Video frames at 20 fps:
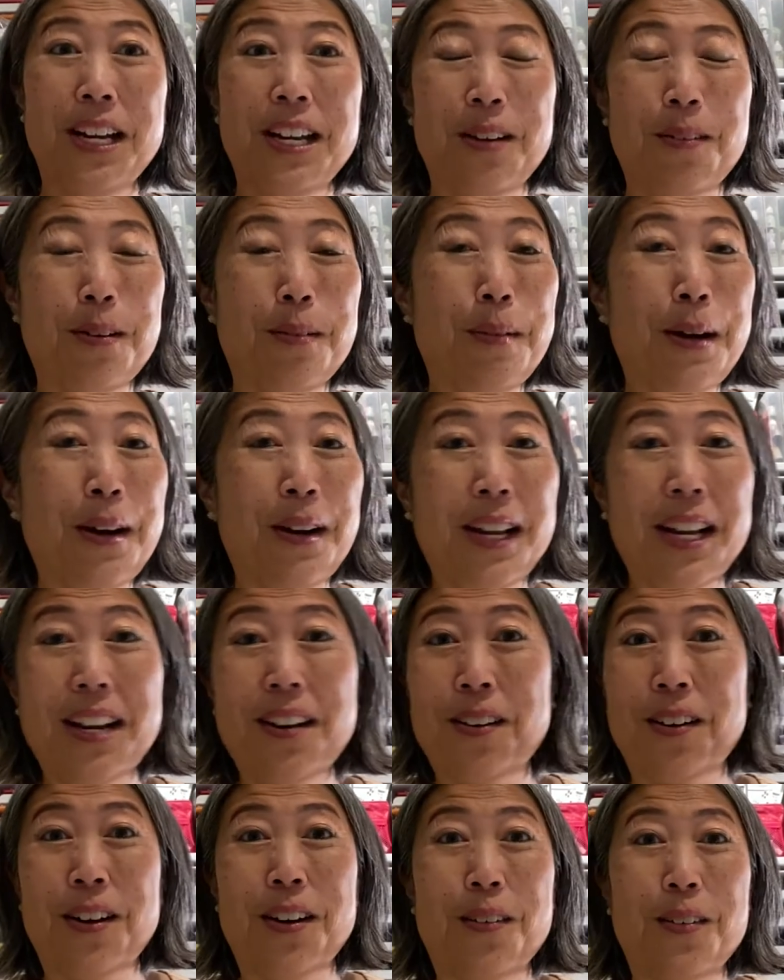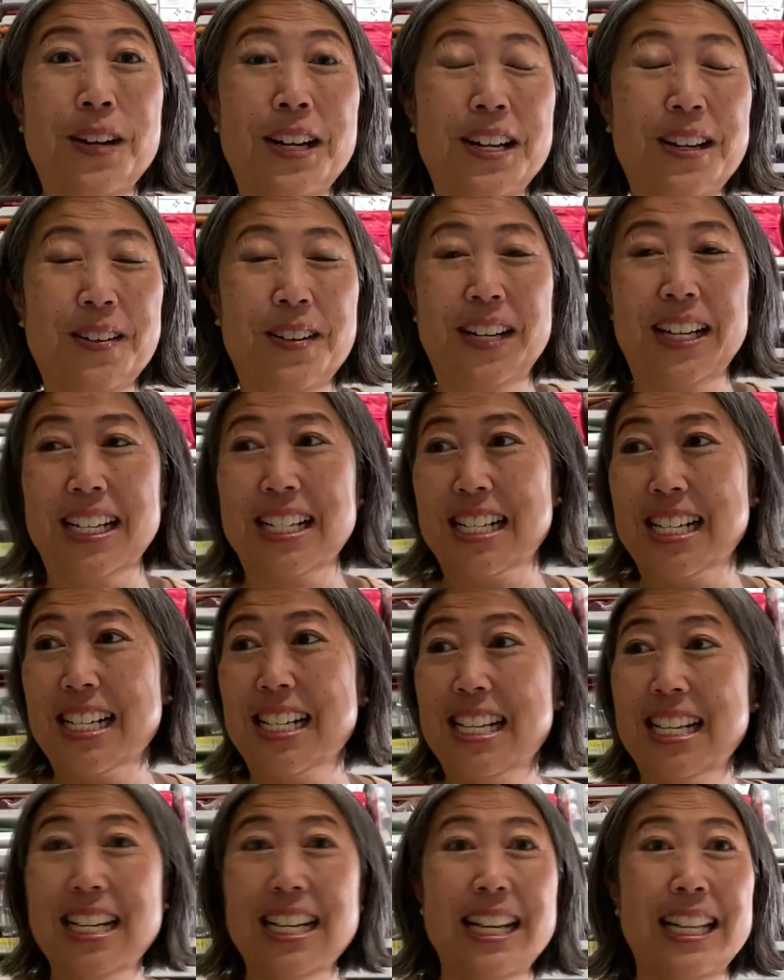I guess maybe no one knew
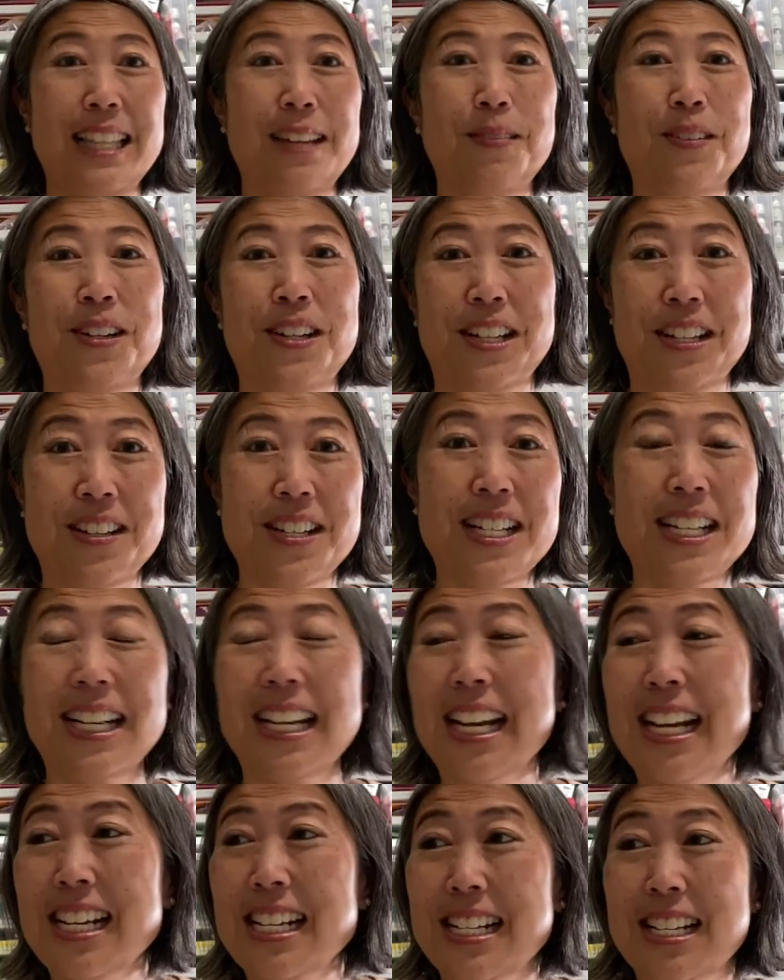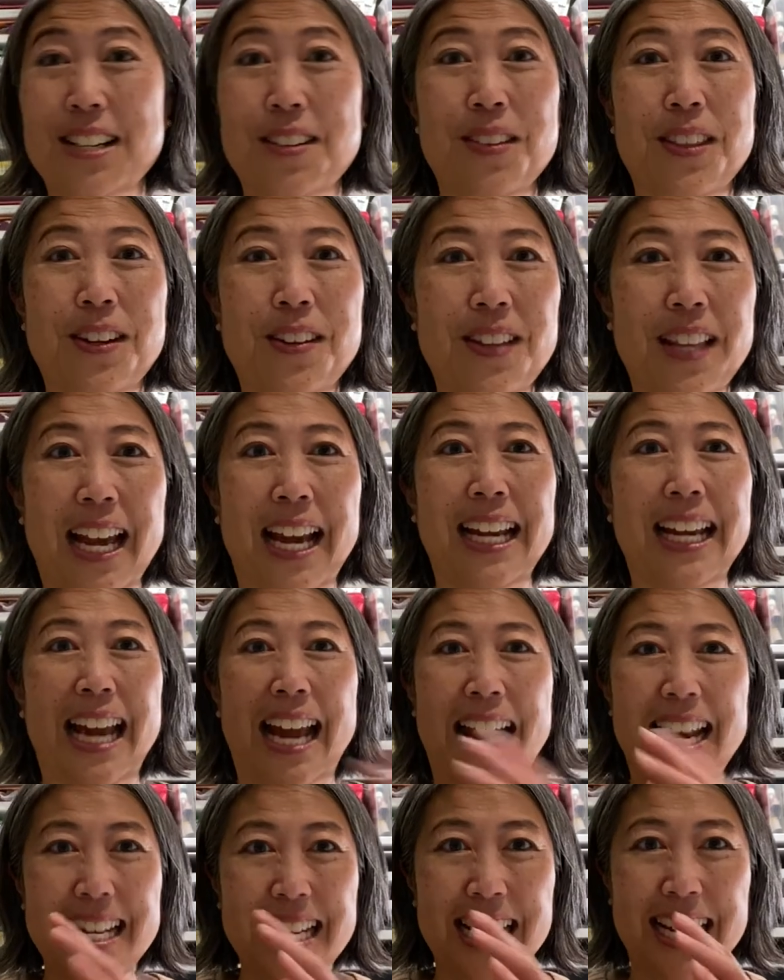about it or no one knew it existed and they weren't
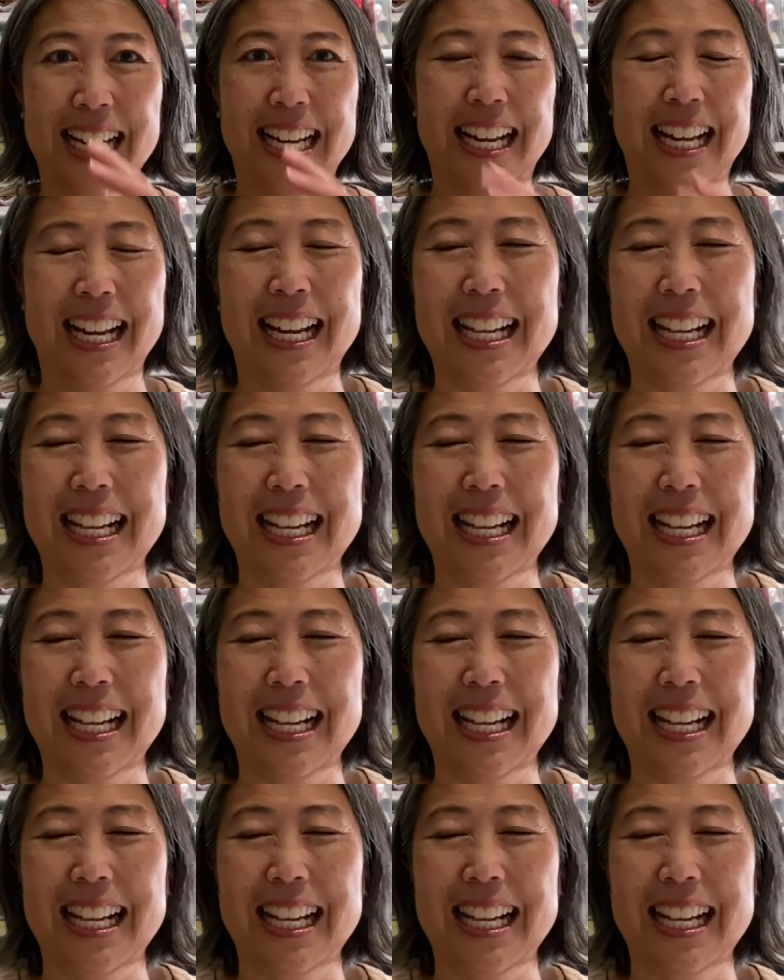using it and